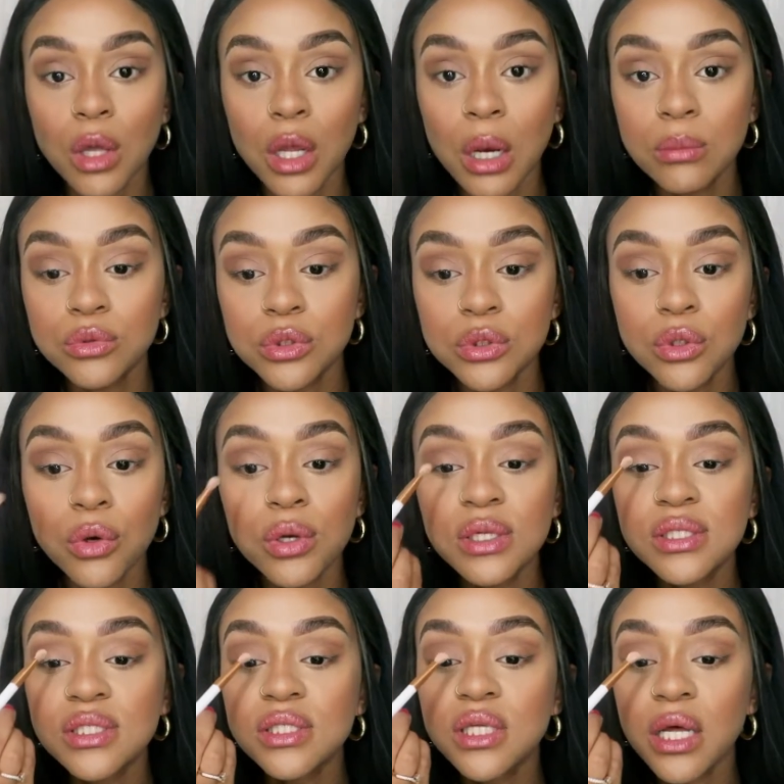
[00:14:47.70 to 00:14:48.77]
And I'm just
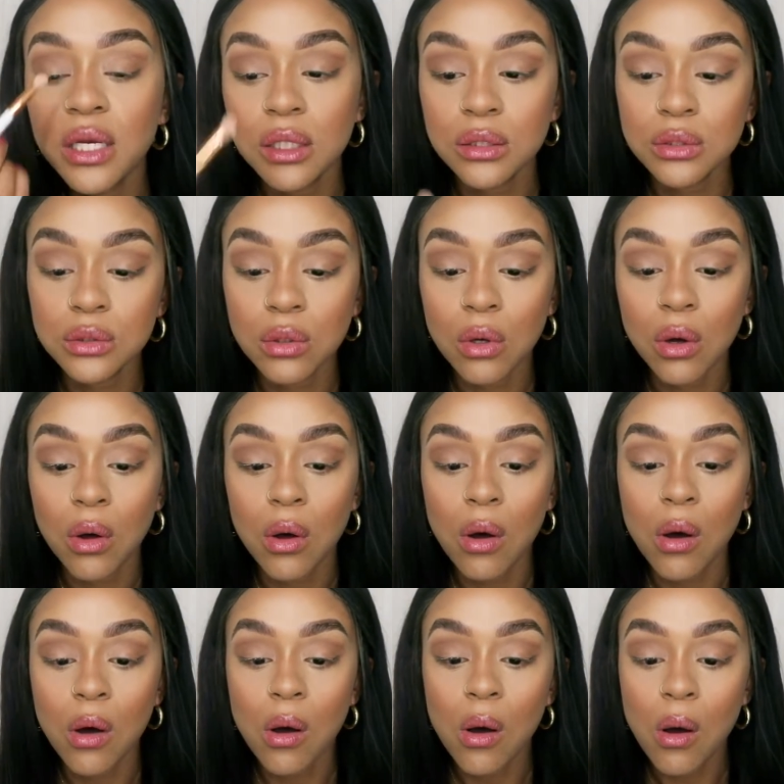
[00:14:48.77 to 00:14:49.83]
gonna set it
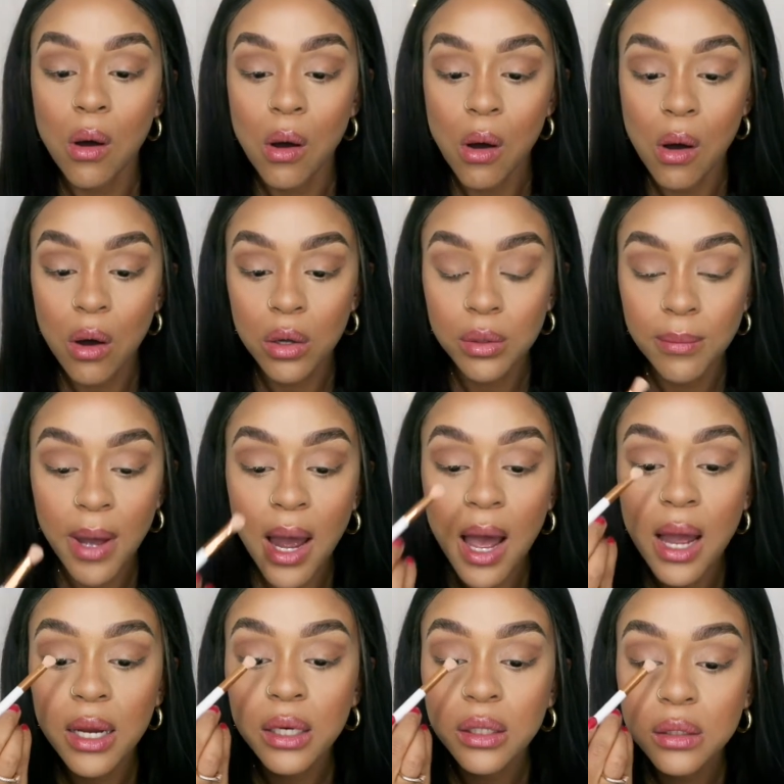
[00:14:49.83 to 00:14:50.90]
on my
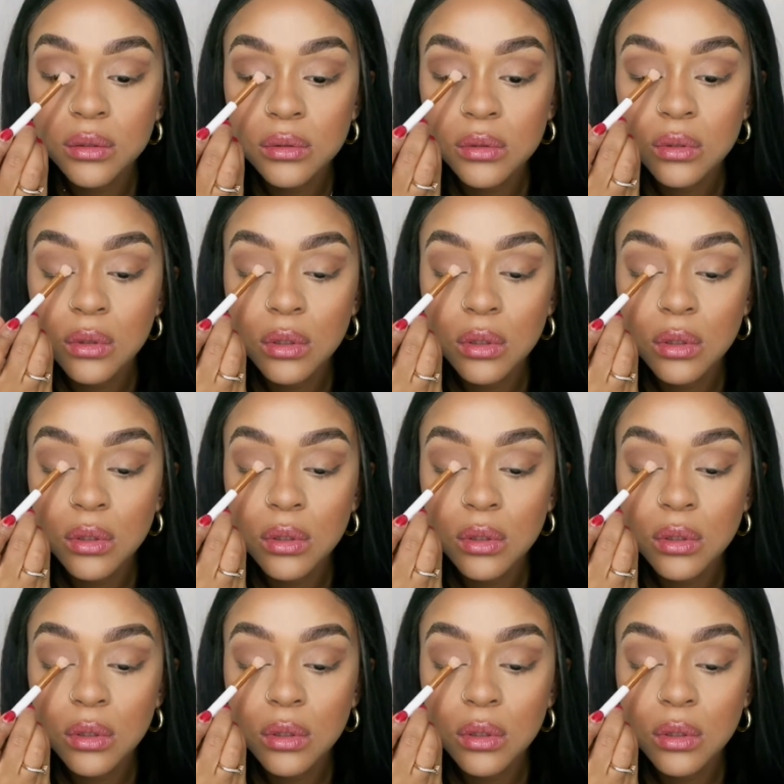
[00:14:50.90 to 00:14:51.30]
eyelids.